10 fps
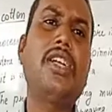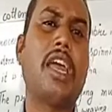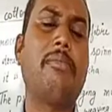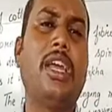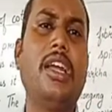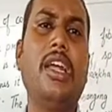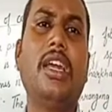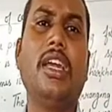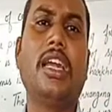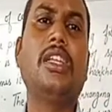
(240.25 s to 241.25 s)
timing,
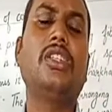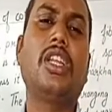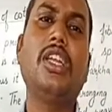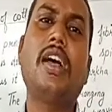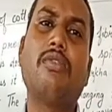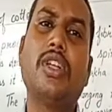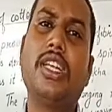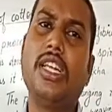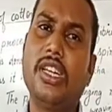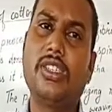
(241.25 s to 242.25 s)
in
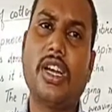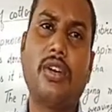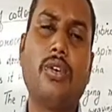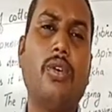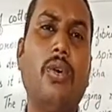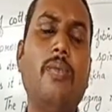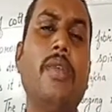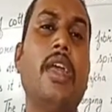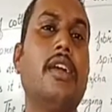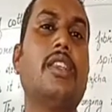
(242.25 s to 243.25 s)
3000 years ago,
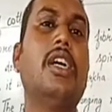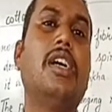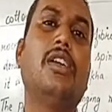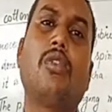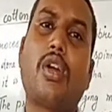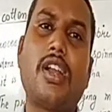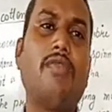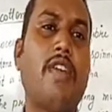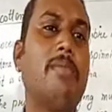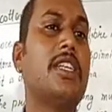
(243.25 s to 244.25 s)
the cotton
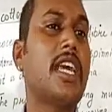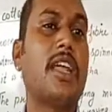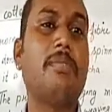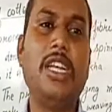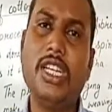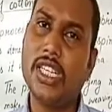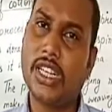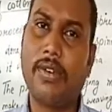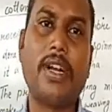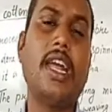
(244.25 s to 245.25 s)
fibers are being
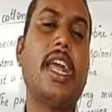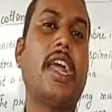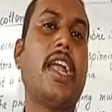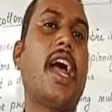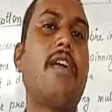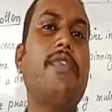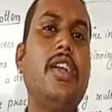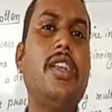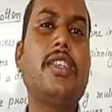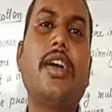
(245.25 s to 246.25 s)
discovered. And after
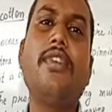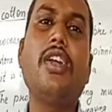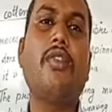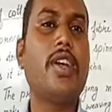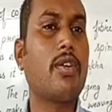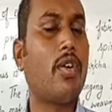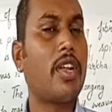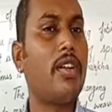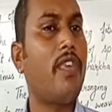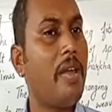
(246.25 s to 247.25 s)
discovery of the
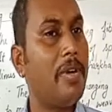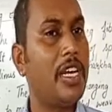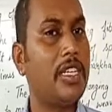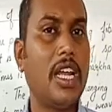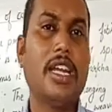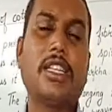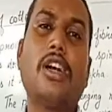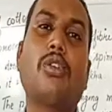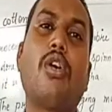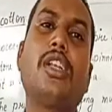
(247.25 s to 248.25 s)
cotton fibers,
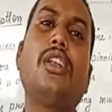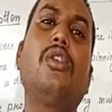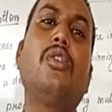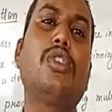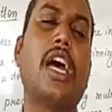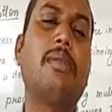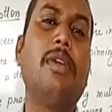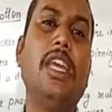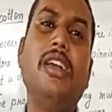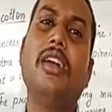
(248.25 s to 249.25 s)
the cotton clothes are
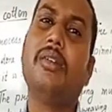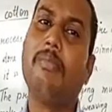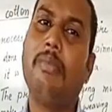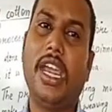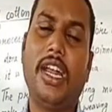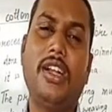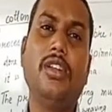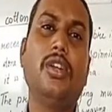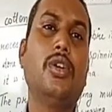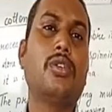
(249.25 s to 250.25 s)
being
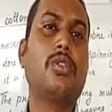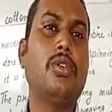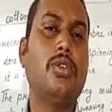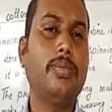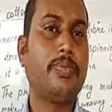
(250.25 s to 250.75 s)
made. So,